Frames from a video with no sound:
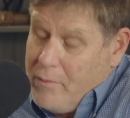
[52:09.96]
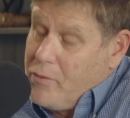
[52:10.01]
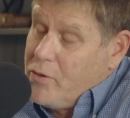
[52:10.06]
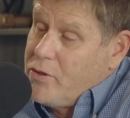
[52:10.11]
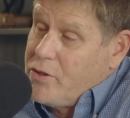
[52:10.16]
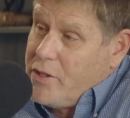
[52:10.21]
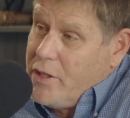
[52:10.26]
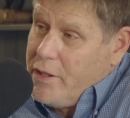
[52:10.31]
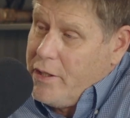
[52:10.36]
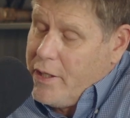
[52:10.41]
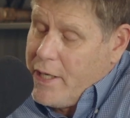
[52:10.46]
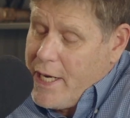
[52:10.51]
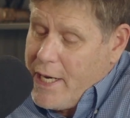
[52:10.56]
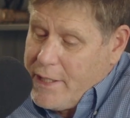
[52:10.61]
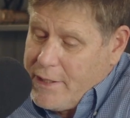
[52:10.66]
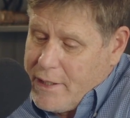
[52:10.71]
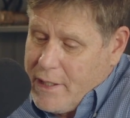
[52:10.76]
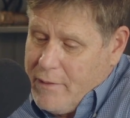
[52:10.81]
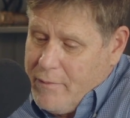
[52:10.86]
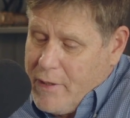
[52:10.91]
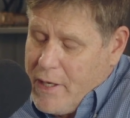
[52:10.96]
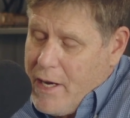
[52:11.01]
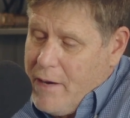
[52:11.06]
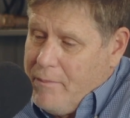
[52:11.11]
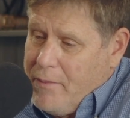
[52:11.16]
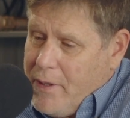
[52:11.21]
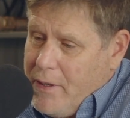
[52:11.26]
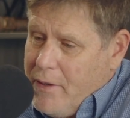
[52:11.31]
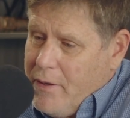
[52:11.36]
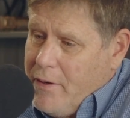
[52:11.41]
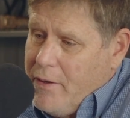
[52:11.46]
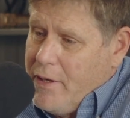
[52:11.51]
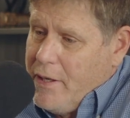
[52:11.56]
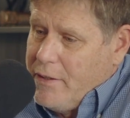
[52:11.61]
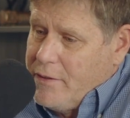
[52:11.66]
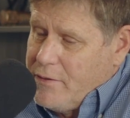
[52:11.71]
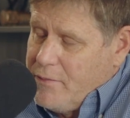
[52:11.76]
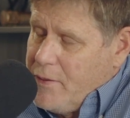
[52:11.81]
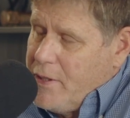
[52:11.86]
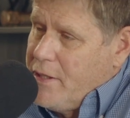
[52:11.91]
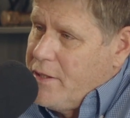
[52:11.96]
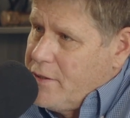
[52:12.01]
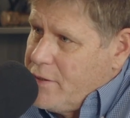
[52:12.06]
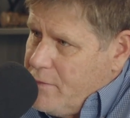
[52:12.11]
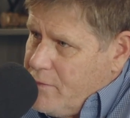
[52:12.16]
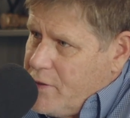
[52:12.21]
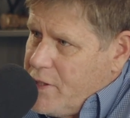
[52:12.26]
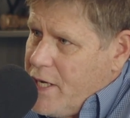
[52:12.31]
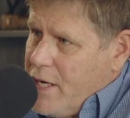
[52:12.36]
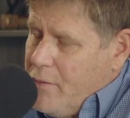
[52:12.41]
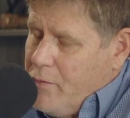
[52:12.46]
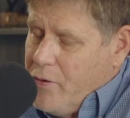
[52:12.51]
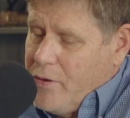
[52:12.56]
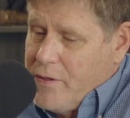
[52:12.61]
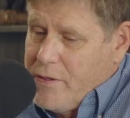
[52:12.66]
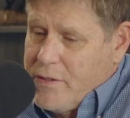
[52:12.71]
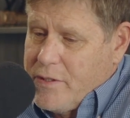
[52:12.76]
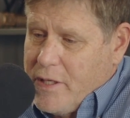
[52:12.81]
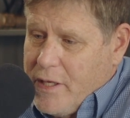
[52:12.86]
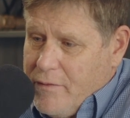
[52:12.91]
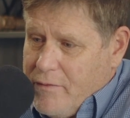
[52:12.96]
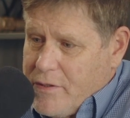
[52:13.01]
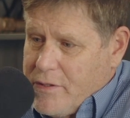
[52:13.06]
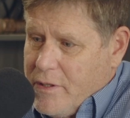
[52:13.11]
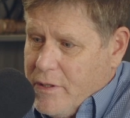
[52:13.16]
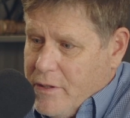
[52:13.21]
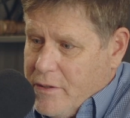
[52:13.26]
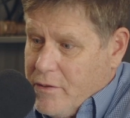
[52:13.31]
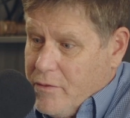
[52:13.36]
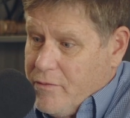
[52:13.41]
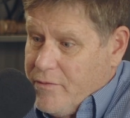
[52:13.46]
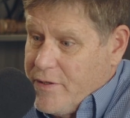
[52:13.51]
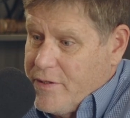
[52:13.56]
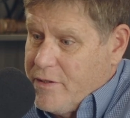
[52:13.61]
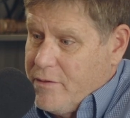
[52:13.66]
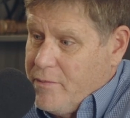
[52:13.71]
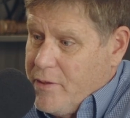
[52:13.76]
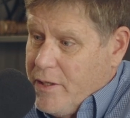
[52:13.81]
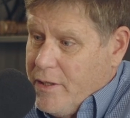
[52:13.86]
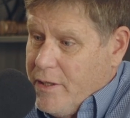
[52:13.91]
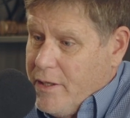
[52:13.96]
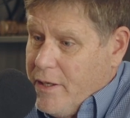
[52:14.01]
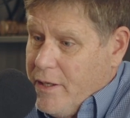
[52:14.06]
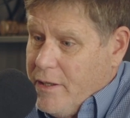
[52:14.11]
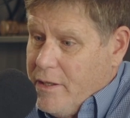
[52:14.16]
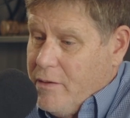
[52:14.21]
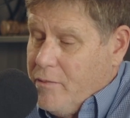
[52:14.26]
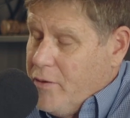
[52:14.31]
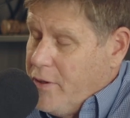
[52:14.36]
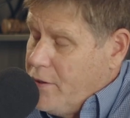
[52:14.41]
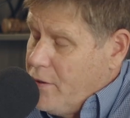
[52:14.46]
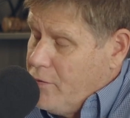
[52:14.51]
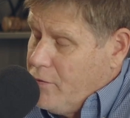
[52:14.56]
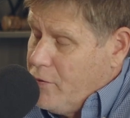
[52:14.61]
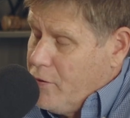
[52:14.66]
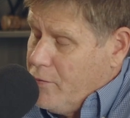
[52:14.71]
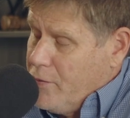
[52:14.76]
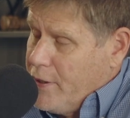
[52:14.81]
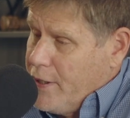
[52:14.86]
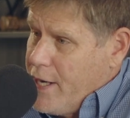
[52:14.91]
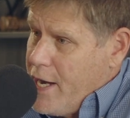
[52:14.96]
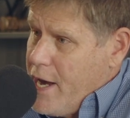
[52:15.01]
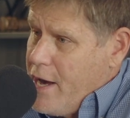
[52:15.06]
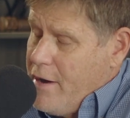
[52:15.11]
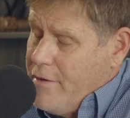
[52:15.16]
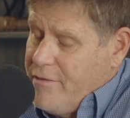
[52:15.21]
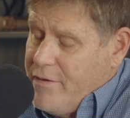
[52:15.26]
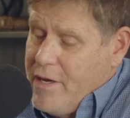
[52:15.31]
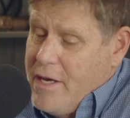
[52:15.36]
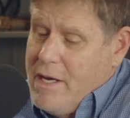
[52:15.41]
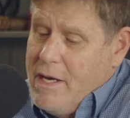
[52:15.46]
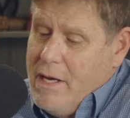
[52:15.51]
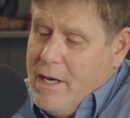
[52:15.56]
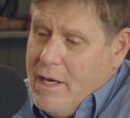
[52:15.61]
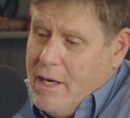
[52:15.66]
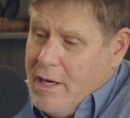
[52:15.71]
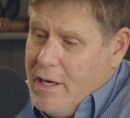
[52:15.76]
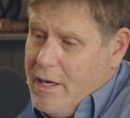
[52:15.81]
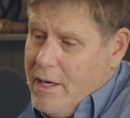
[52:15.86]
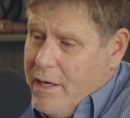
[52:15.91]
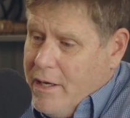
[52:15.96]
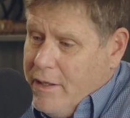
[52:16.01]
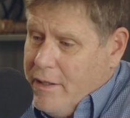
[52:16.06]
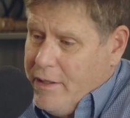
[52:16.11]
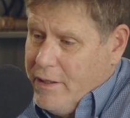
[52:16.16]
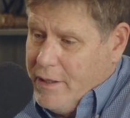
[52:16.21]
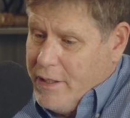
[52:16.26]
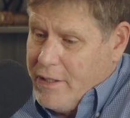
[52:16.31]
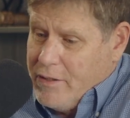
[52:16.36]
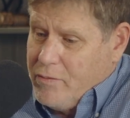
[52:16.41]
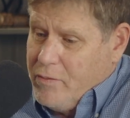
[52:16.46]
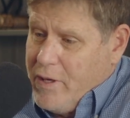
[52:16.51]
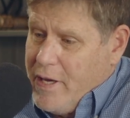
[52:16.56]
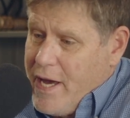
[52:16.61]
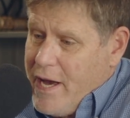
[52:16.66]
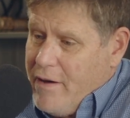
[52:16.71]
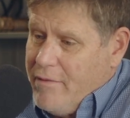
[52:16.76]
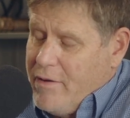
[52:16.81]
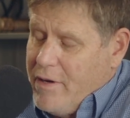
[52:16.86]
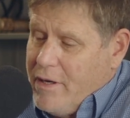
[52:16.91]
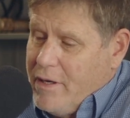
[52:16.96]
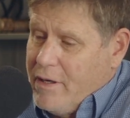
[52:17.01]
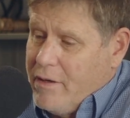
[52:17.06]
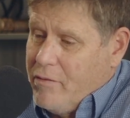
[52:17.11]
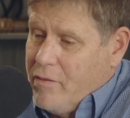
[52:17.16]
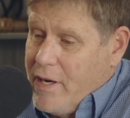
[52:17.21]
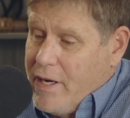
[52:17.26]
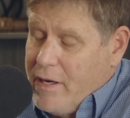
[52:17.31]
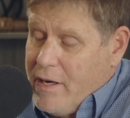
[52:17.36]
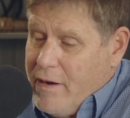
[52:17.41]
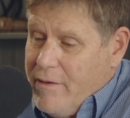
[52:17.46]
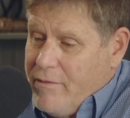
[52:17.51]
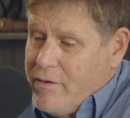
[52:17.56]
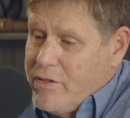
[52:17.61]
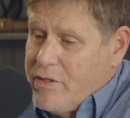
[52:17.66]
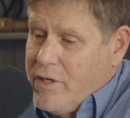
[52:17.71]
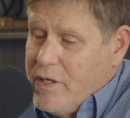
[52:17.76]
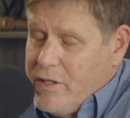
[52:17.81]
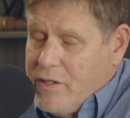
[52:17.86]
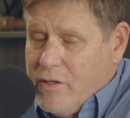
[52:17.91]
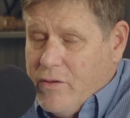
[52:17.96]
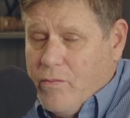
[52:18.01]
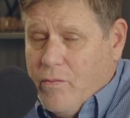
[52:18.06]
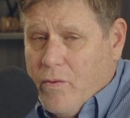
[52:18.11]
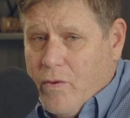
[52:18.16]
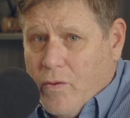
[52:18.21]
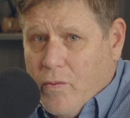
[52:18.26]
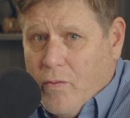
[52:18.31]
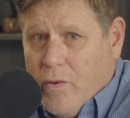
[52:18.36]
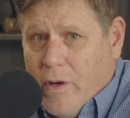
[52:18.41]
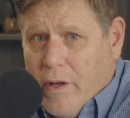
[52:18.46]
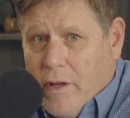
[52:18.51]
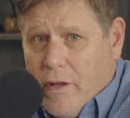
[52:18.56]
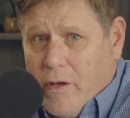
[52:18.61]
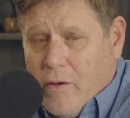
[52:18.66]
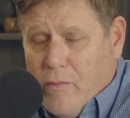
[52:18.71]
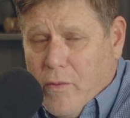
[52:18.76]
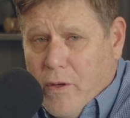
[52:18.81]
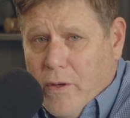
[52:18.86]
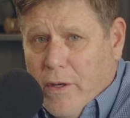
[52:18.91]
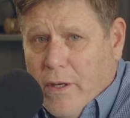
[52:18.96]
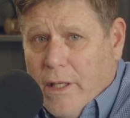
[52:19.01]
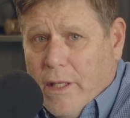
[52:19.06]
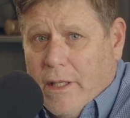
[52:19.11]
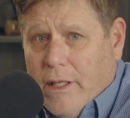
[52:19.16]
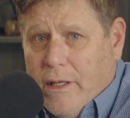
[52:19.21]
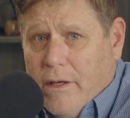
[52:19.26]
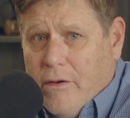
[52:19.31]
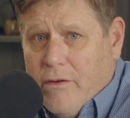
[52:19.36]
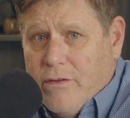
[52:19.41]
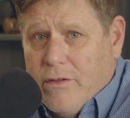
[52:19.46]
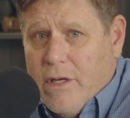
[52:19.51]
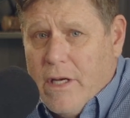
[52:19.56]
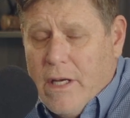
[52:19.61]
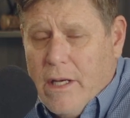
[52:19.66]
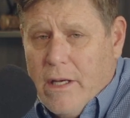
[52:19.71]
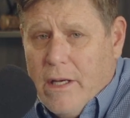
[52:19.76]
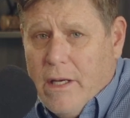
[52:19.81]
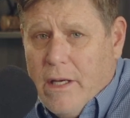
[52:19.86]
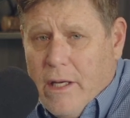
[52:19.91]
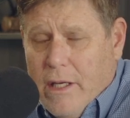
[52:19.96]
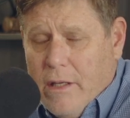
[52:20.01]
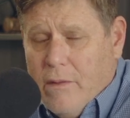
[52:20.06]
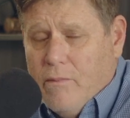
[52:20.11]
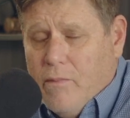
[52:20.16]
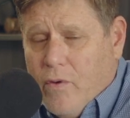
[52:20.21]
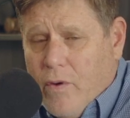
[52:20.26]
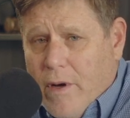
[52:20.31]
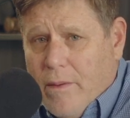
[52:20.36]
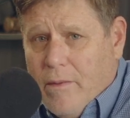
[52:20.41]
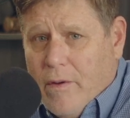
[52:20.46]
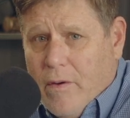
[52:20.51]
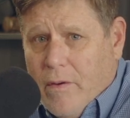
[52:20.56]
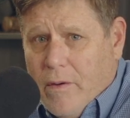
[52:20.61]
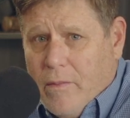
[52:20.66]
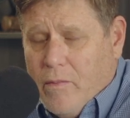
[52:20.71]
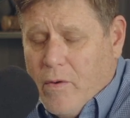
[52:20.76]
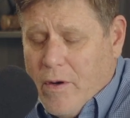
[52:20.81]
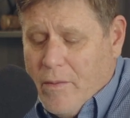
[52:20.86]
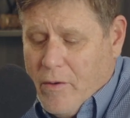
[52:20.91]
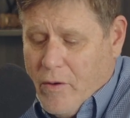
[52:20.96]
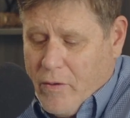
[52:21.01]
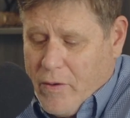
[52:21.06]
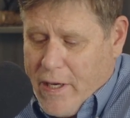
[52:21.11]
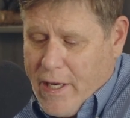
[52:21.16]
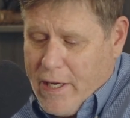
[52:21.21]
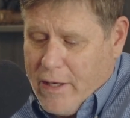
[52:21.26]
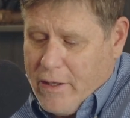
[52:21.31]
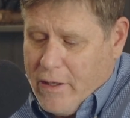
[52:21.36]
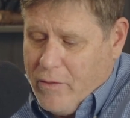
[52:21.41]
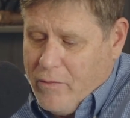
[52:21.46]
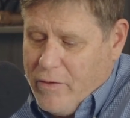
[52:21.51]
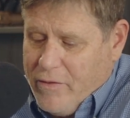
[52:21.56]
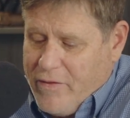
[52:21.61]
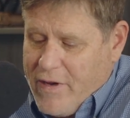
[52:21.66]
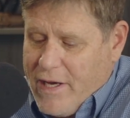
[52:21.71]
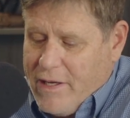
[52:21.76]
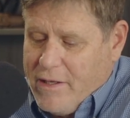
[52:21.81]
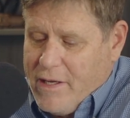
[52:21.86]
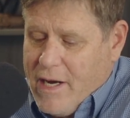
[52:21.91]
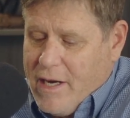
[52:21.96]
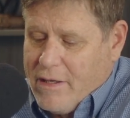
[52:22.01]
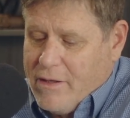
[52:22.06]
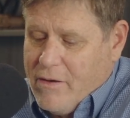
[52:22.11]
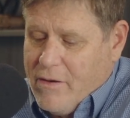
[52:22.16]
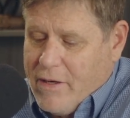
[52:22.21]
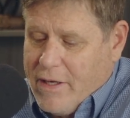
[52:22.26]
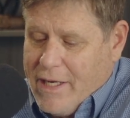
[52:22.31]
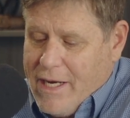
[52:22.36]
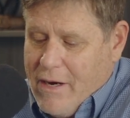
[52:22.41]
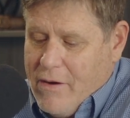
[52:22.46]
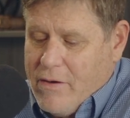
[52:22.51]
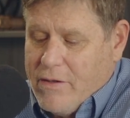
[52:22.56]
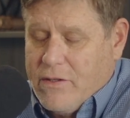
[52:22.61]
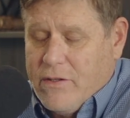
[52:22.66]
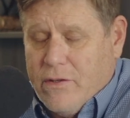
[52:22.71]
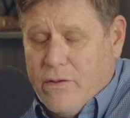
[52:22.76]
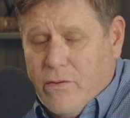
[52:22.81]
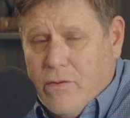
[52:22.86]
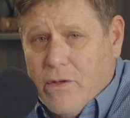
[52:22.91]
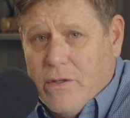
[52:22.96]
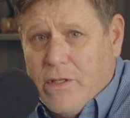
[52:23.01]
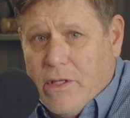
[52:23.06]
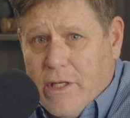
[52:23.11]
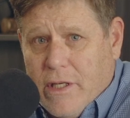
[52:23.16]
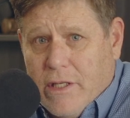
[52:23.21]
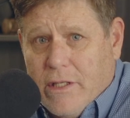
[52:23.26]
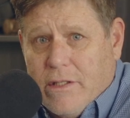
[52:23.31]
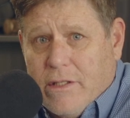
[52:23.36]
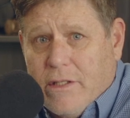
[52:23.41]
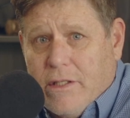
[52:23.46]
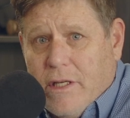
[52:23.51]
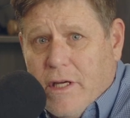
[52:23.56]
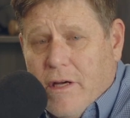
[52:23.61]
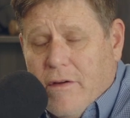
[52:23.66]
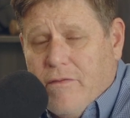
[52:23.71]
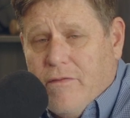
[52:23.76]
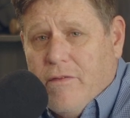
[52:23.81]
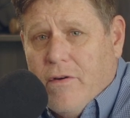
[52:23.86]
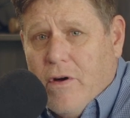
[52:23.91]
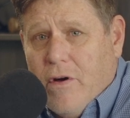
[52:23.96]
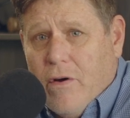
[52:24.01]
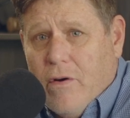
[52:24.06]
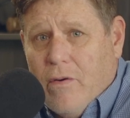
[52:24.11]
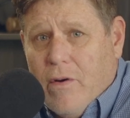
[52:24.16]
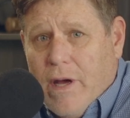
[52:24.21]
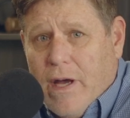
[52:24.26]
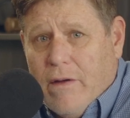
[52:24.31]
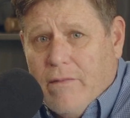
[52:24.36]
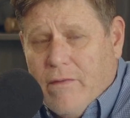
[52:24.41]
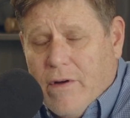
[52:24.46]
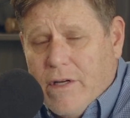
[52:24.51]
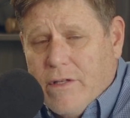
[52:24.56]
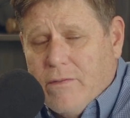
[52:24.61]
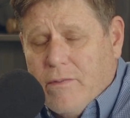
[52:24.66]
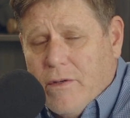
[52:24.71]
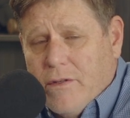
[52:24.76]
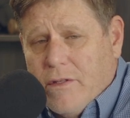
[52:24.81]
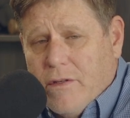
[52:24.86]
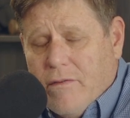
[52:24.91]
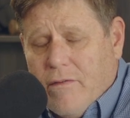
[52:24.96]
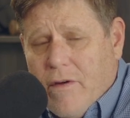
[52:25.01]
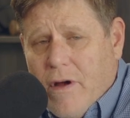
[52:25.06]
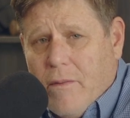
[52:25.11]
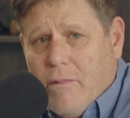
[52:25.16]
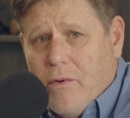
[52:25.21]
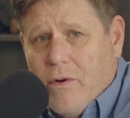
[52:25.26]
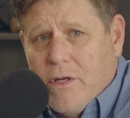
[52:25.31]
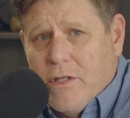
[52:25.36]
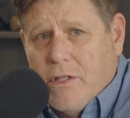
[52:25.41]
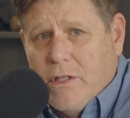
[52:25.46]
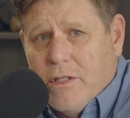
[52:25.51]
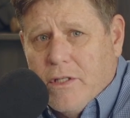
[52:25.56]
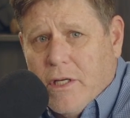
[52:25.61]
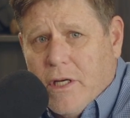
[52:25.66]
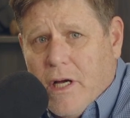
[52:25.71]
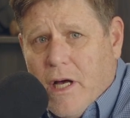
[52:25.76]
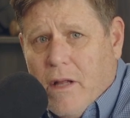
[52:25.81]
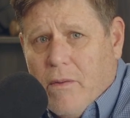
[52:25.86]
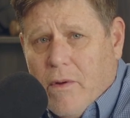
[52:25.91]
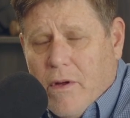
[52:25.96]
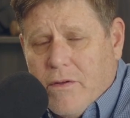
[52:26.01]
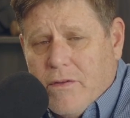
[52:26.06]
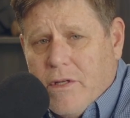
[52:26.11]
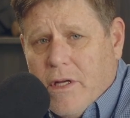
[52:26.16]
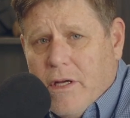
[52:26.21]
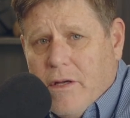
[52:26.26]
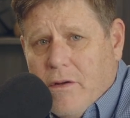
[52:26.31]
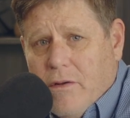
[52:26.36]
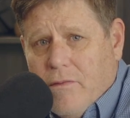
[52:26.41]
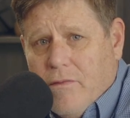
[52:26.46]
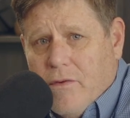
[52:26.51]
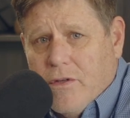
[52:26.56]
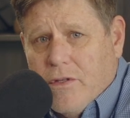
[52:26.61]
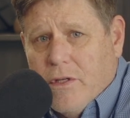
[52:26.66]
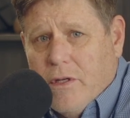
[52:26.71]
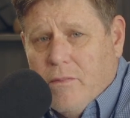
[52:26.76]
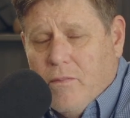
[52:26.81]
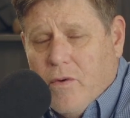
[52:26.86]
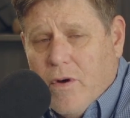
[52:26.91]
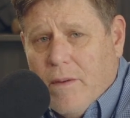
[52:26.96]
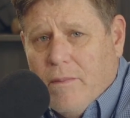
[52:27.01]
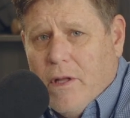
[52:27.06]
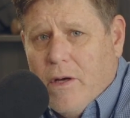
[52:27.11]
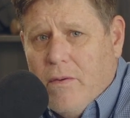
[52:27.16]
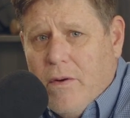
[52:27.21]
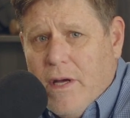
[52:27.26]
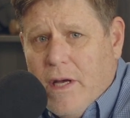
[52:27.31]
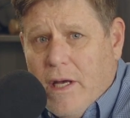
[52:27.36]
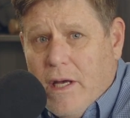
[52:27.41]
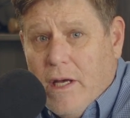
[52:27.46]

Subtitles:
I appreciate you guys coming up here and spending some time with us, give us a little visibility that we don't normally have unless we have a great conversation with one of the community leaders in Pueblo and Pueblo County. We've had Dr. Garrison Ortiz, CFO and Vice President of Operations at Colorado State University-Pueblo.